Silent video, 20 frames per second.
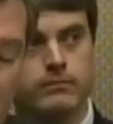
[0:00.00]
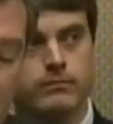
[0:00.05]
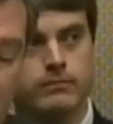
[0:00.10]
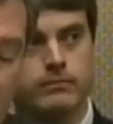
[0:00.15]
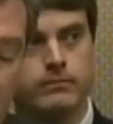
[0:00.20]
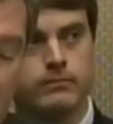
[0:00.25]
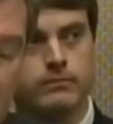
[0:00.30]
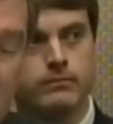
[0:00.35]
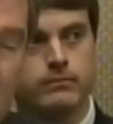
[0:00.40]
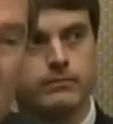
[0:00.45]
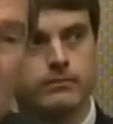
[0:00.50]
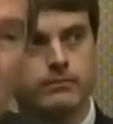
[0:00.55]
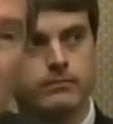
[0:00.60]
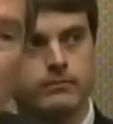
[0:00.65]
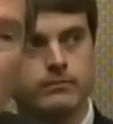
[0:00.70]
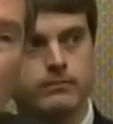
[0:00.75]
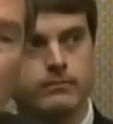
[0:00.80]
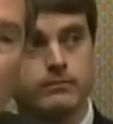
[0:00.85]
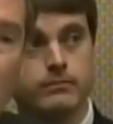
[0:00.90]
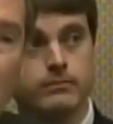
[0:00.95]

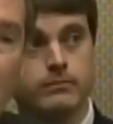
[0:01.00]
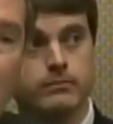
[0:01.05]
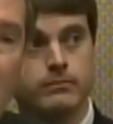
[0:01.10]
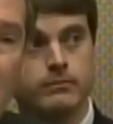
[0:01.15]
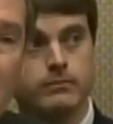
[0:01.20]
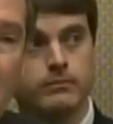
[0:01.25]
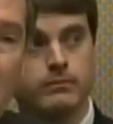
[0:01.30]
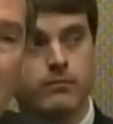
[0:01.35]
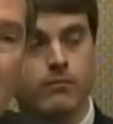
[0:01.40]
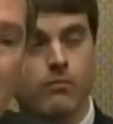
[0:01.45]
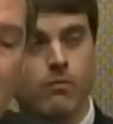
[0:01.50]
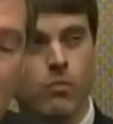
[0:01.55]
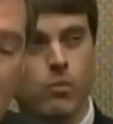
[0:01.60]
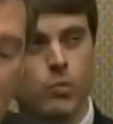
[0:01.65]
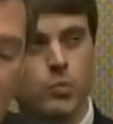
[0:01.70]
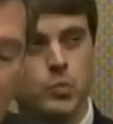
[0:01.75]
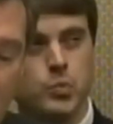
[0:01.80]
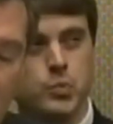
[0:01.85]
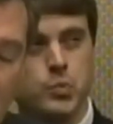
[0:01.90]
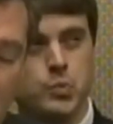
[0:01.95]

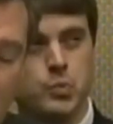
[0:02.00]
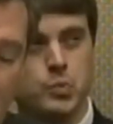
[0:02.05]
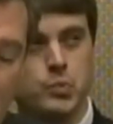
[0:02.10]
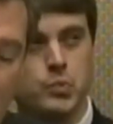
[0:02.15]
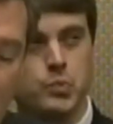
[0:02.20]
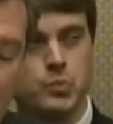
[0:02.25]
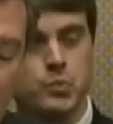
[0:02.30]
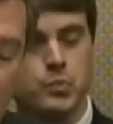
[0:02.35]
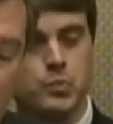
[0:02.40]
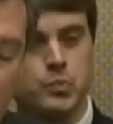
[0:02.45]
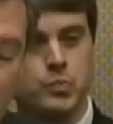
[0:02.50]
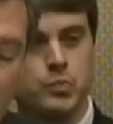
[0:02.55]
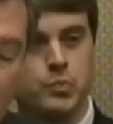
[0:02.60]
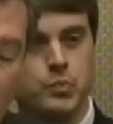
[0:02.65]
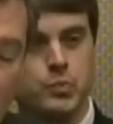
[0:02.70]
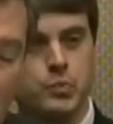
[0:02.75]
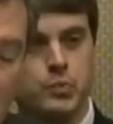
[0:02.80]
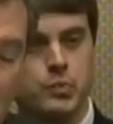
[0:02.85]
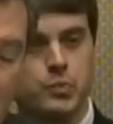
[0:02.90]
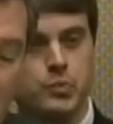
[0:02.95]

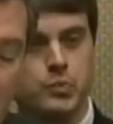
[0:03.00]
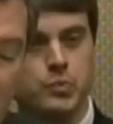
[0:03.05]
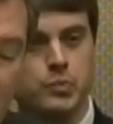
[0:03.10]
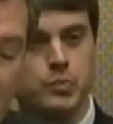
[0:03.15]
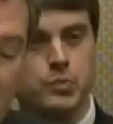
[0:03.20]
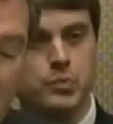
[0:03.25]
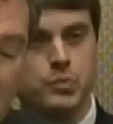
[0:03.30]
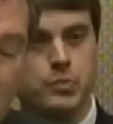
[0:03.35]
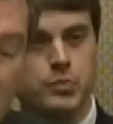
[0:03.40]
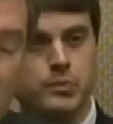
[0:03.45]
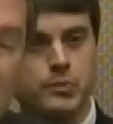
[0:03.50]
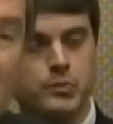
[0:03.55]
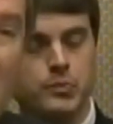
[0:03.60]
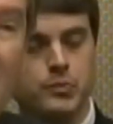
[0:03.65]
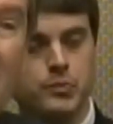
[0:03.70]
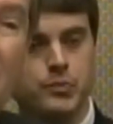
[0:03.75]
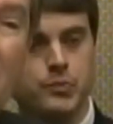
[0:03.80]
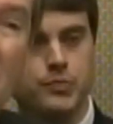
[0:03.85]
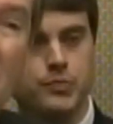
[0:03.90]
No words are spoken by the person on screen.